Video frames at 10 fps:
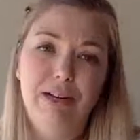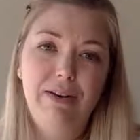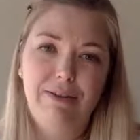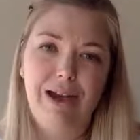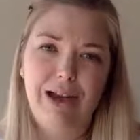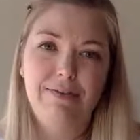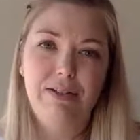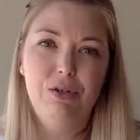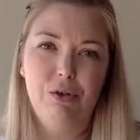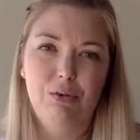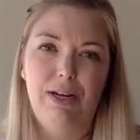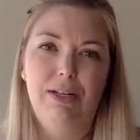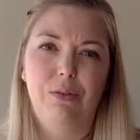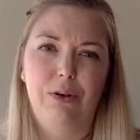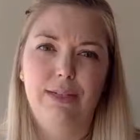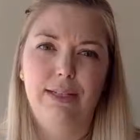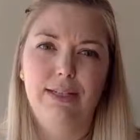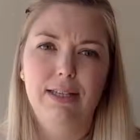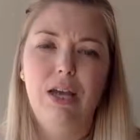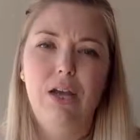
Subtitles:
to 5 new resources.